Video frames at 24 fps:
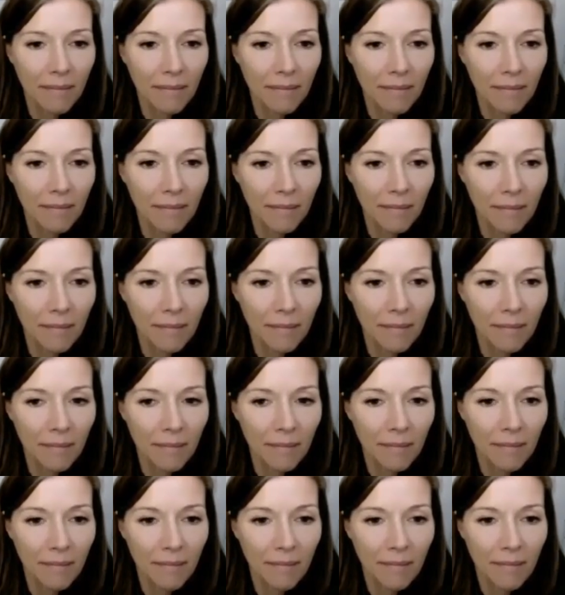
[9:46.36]

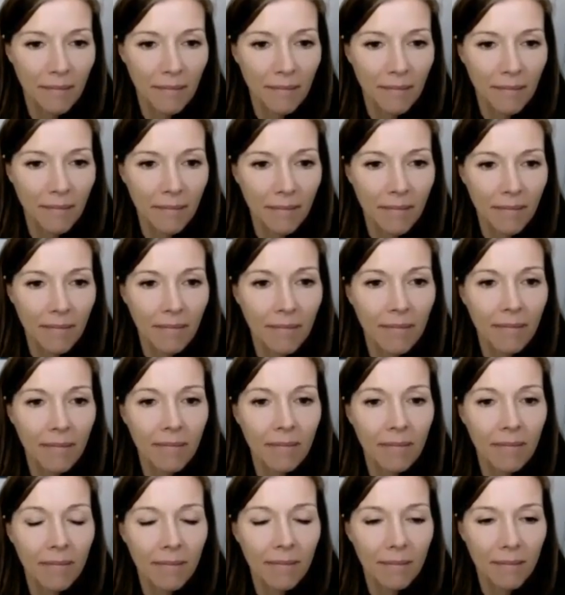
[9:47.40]

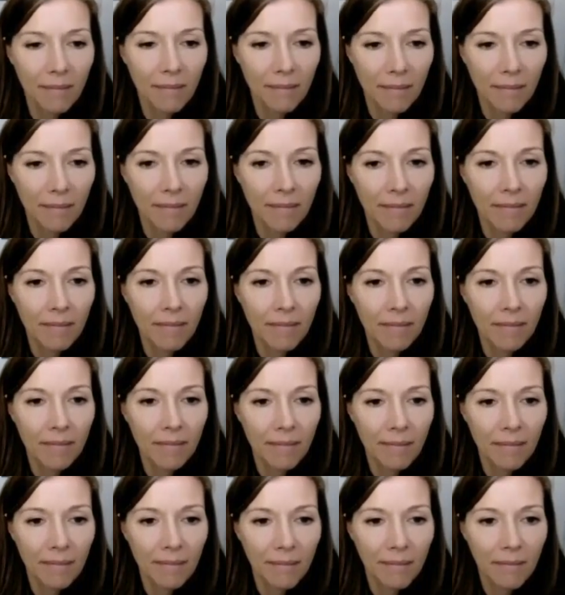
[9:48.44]

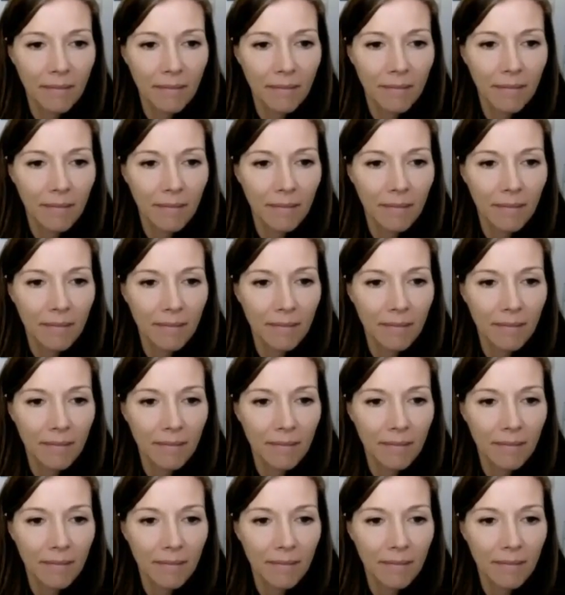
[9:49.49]
This person isn't speaking.